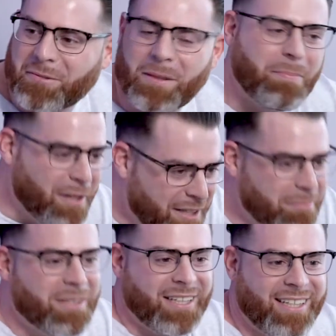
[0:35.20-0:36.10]
to be plugging
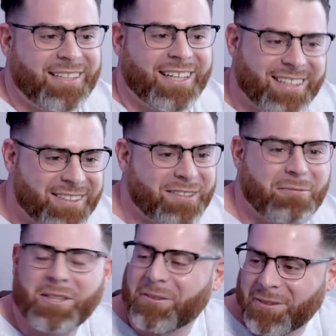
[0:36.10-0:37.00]
me in. Like, this is
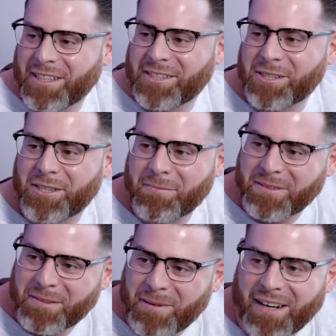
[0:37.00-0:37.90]
what the relationship is
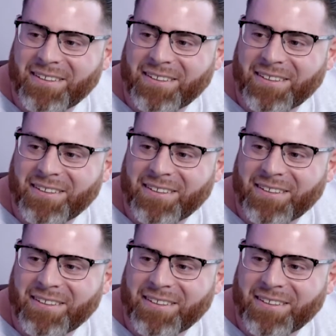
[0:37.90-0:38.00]
about.